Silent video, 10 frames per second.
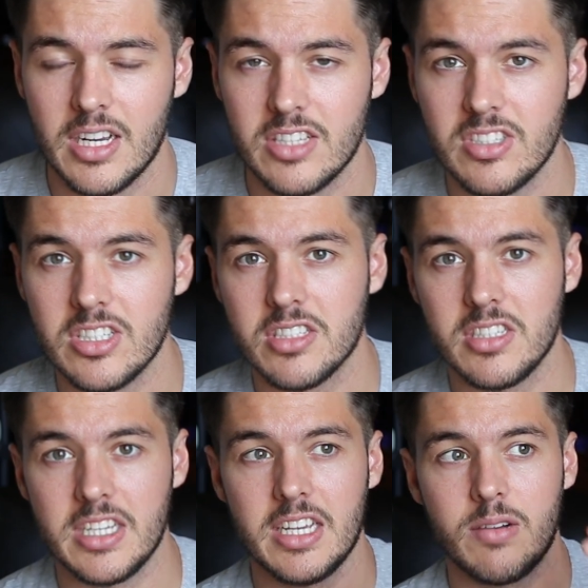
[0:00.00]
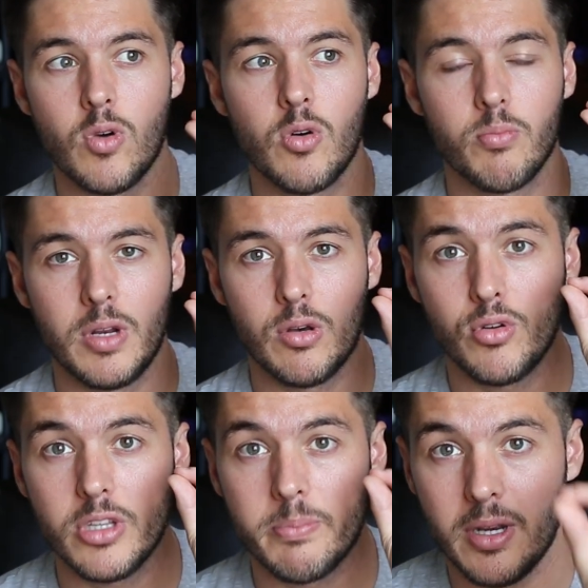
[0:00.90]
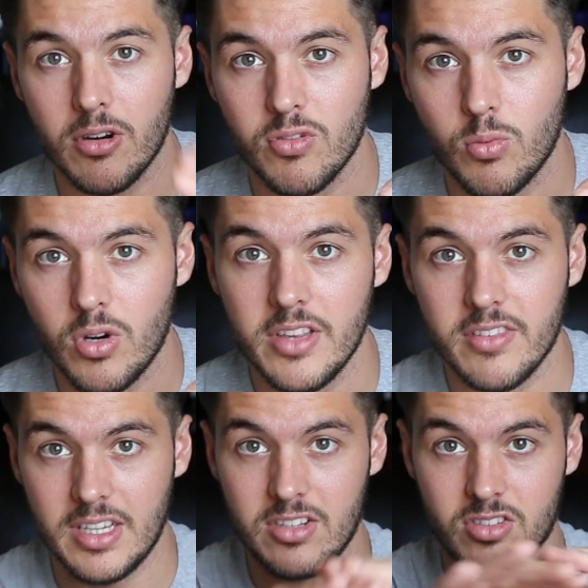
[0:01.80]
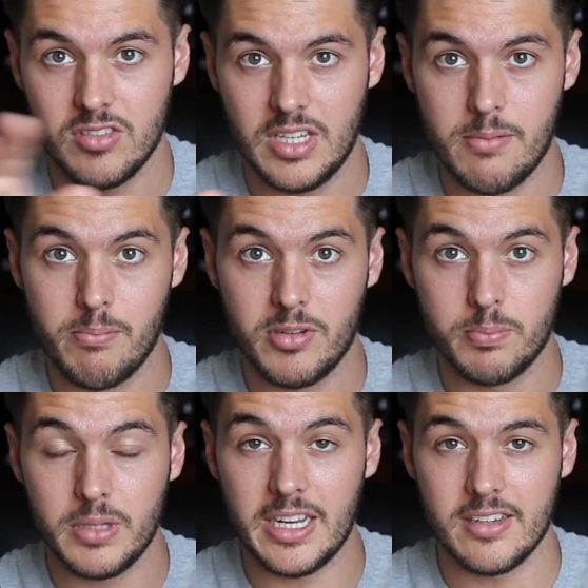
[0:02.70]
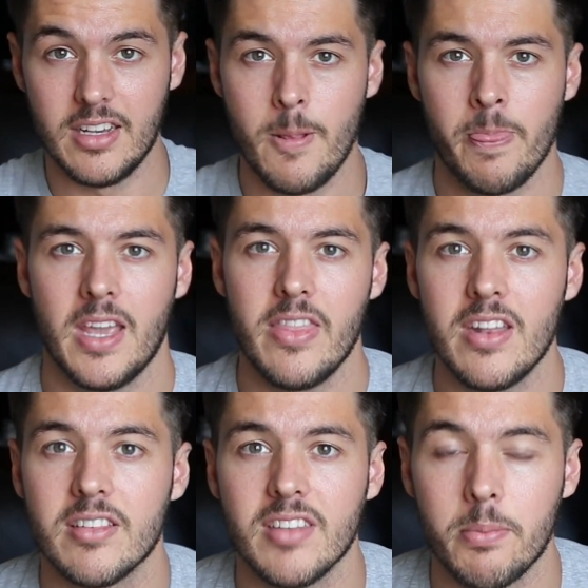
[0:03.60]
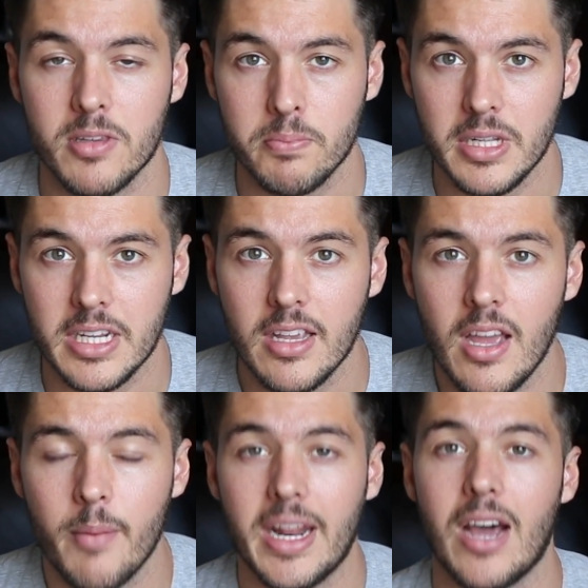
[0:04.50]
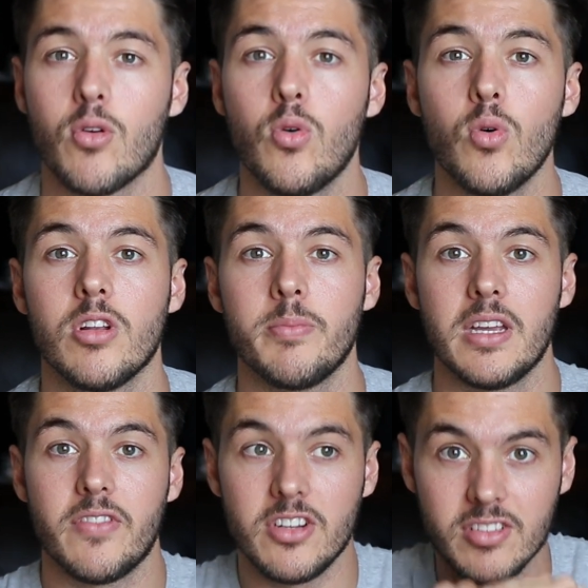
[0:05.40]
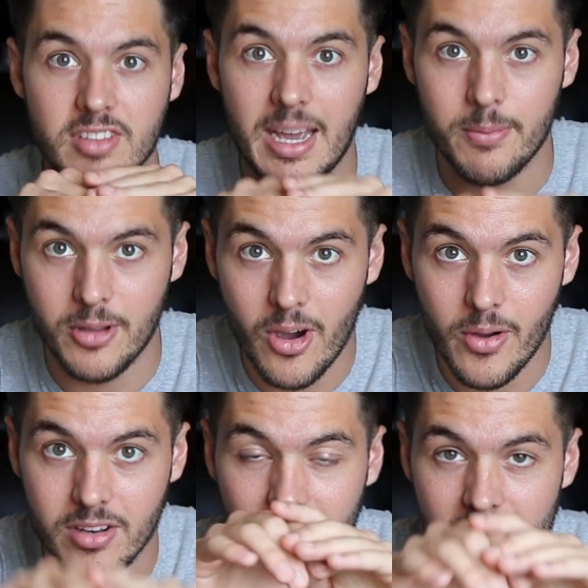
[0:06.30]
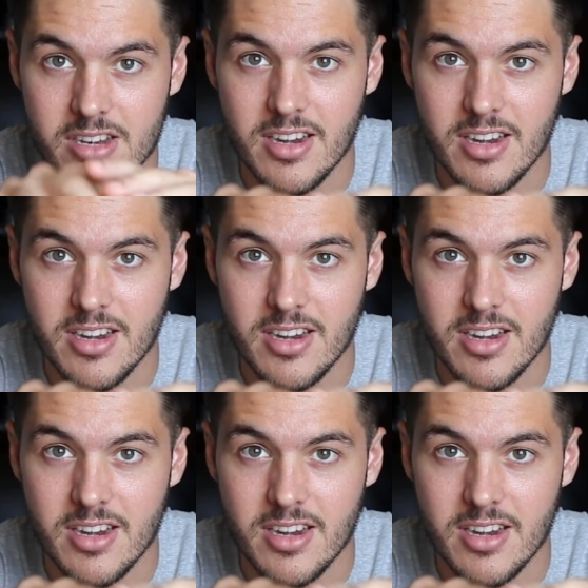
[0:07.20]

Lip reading: Essentially, it'll only pierce once and split, and then it stops splitting. But how cool would it be if it just kept going? Just